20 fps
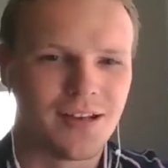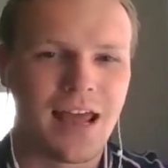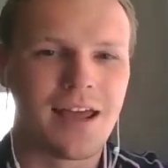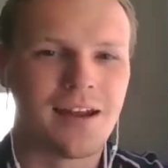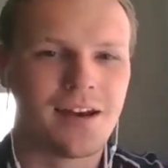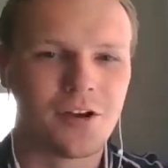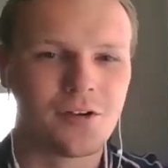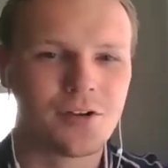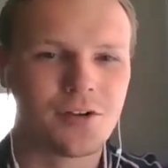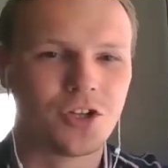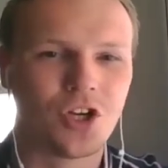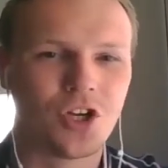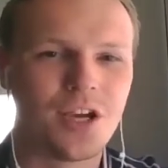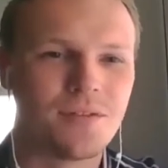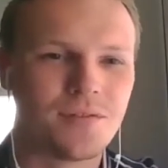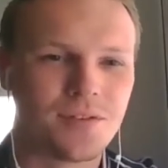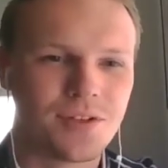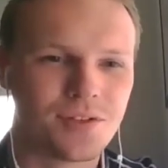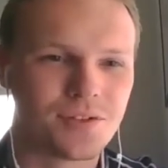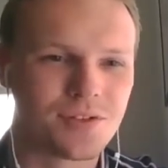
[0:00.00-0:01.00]
let alone
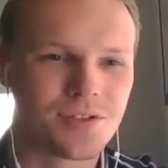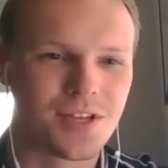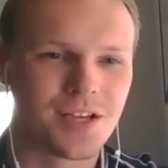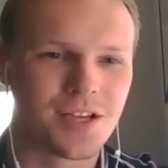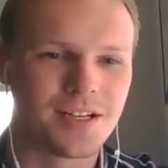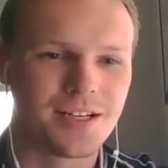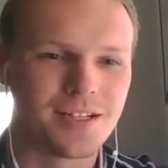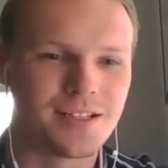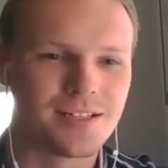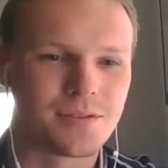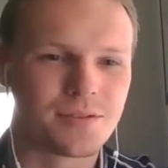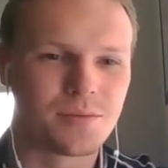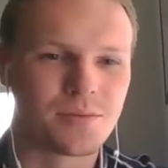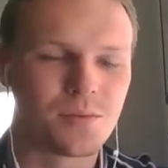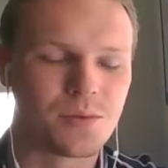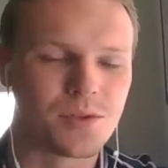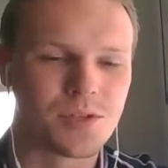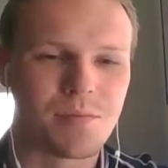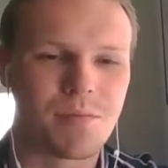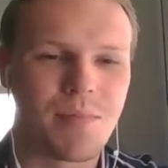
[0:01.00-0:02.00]
achieve in your studies,
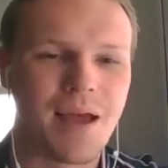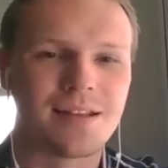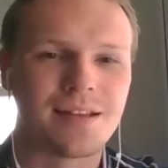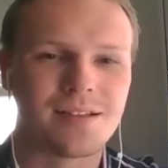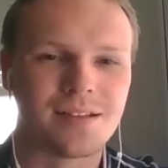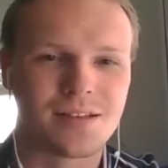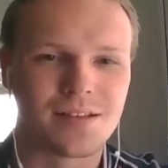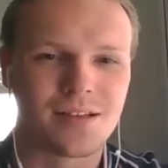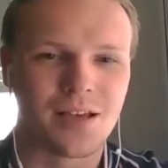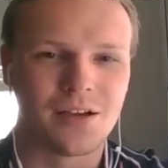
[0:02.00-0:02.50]
was immense.